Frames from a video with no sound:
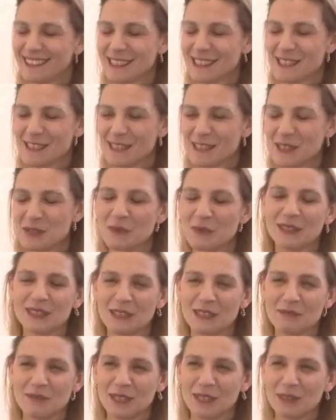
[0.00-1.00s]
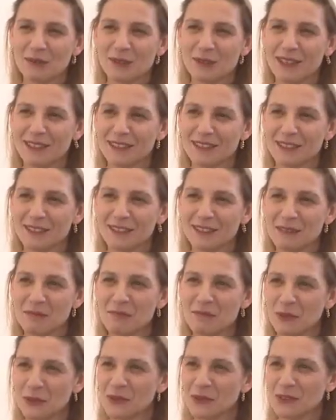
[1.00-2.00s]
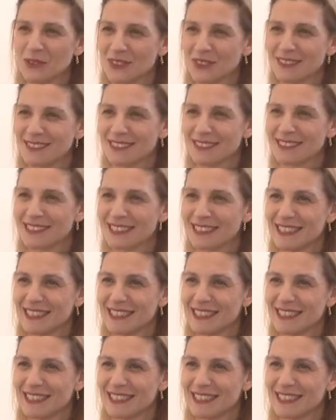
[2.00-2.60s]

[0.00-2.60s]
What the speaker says: That's what I find rather important.